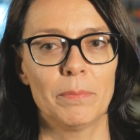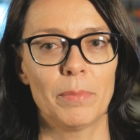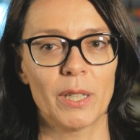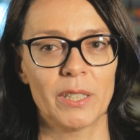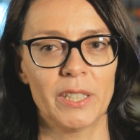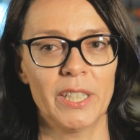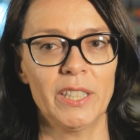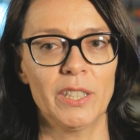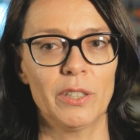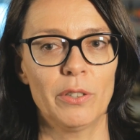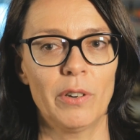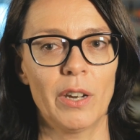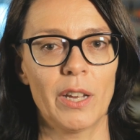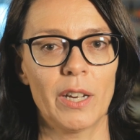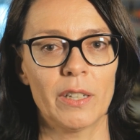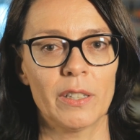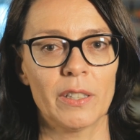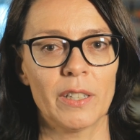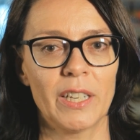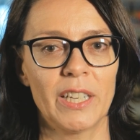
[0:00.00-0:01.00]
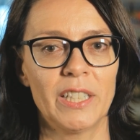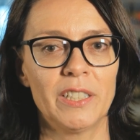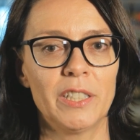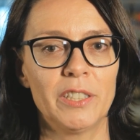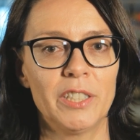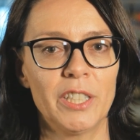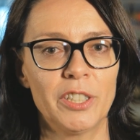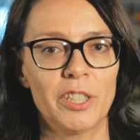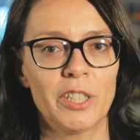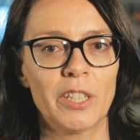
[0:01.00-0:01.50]
particular in the
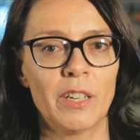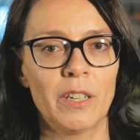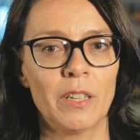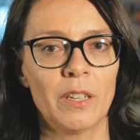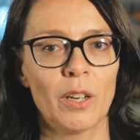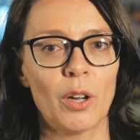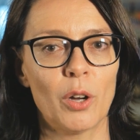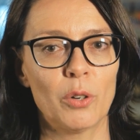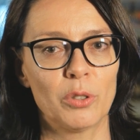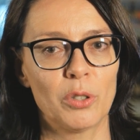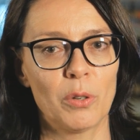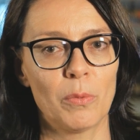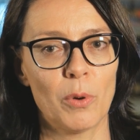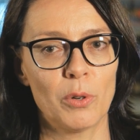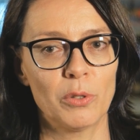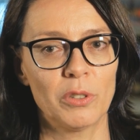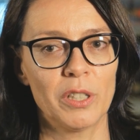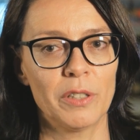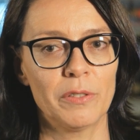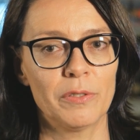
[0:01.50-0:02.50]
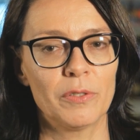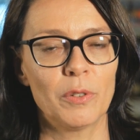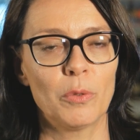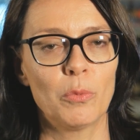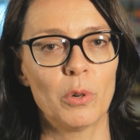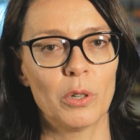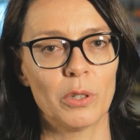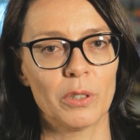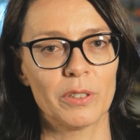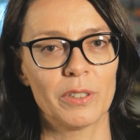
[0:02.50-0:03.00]
digital automotive
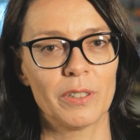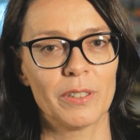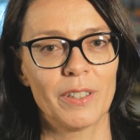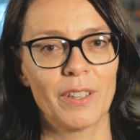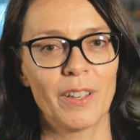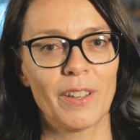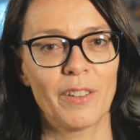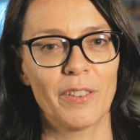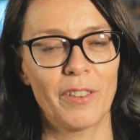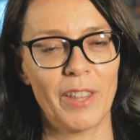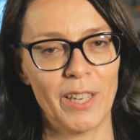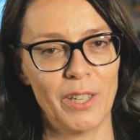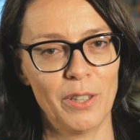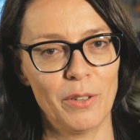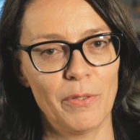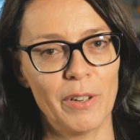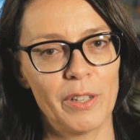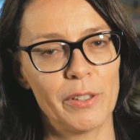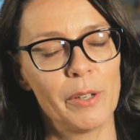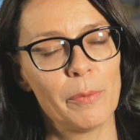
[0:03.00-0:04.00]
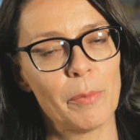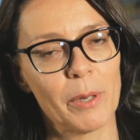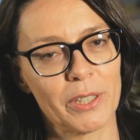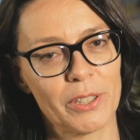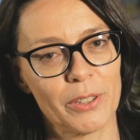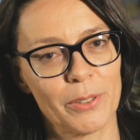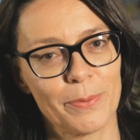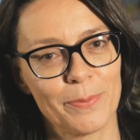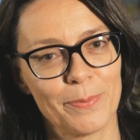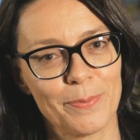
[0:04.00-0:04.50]
world. Thank you very
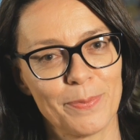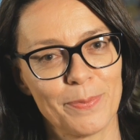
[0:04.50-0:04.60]
much.